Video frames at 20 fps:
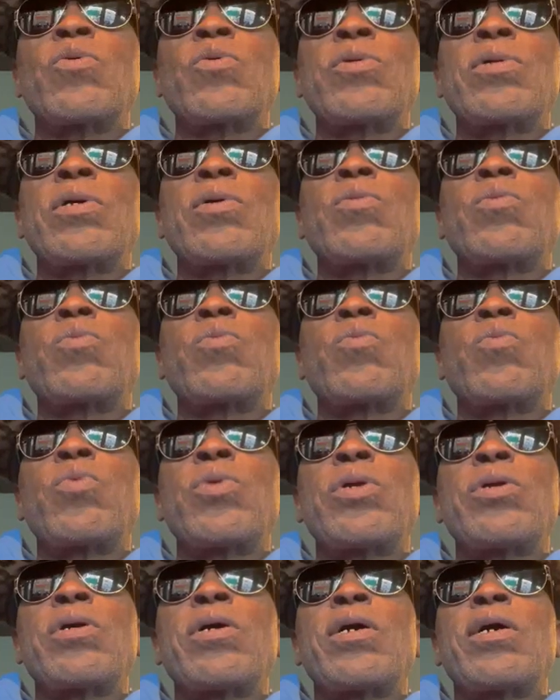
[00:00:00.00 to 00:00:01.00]
would have
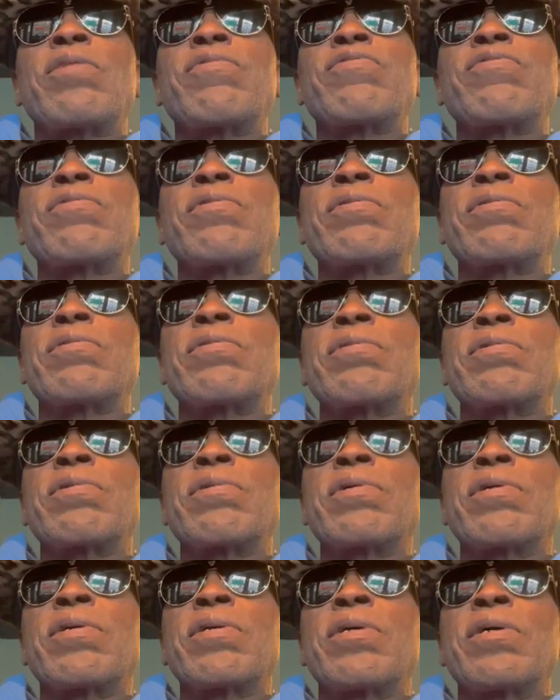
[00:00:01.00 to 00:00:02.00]
wear Afro.
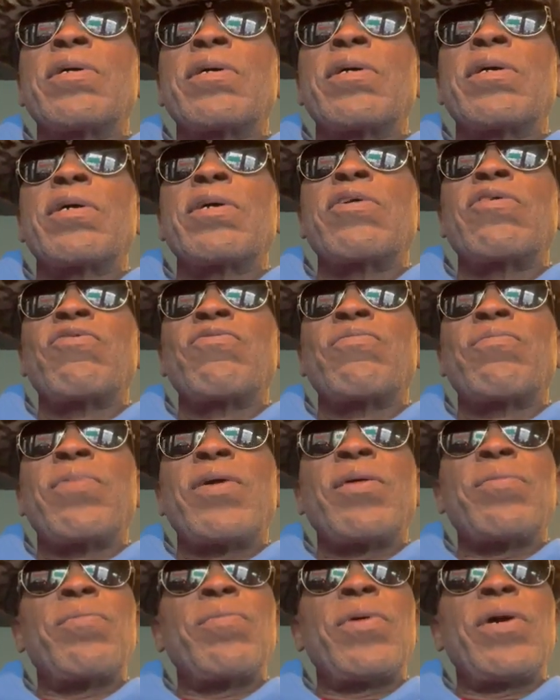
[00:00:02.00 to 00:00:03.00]
If
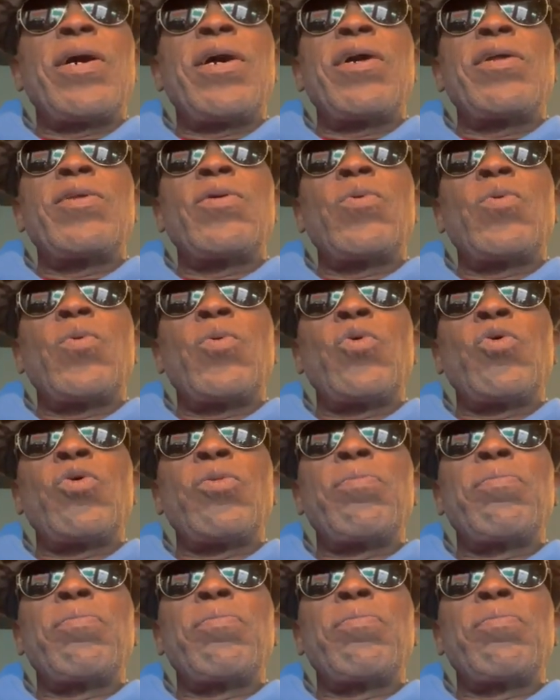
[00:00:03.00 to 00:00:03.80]
Bob Marley wore